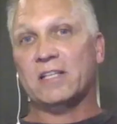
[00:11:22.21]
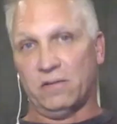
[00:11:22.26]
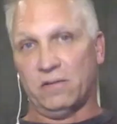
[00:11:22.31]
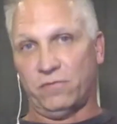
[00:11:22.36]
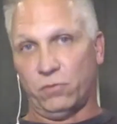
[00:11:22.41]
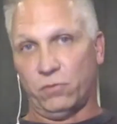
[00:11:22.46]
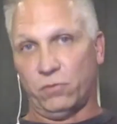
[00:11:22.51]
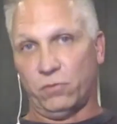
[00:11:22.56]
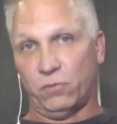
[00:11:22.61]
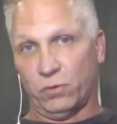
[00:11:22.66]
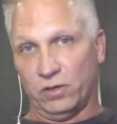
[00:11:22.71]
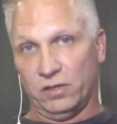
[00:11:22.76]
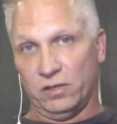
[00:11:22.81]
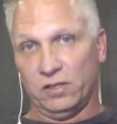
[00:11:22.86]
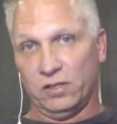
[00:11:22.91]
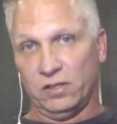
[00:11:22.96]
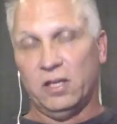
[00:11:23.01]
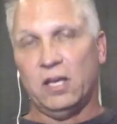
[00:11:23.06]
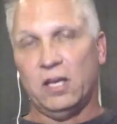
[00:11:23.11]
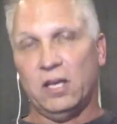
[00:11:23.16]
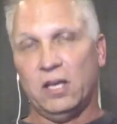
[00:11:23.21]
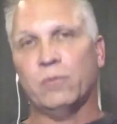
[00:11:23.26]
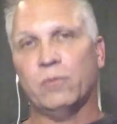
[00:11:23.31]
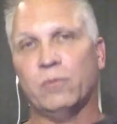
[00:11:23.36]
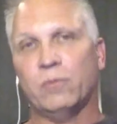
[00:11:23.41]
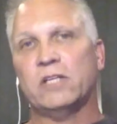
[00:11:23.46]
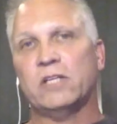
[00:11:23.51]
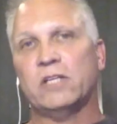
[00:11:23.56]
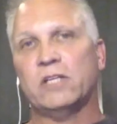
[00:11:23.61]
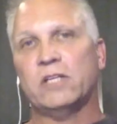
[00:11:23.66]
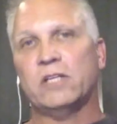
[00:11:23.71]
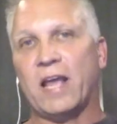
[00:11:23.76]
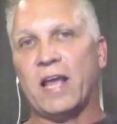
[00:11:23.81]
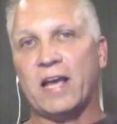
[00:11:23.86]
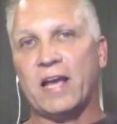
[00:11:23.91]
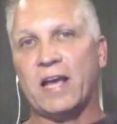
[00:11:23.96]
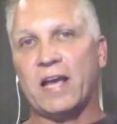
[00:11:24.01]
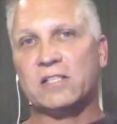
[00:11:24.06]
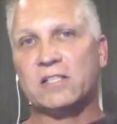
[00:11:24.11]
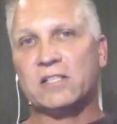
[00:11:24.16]
for it. And when they start
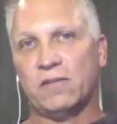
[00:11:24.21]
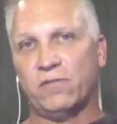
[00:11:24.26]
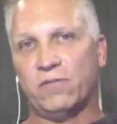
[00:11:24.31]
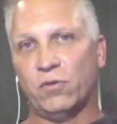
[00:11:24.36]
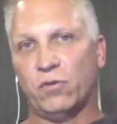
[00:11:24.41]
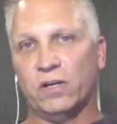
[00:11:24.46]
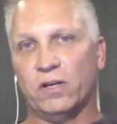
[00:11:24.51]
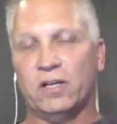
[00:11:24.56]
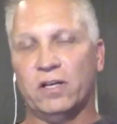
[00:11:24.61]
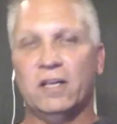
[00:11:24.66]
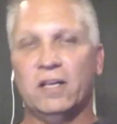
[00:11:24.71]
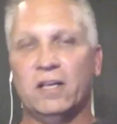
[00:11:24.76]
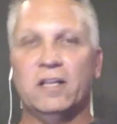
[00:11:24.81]
asking for it,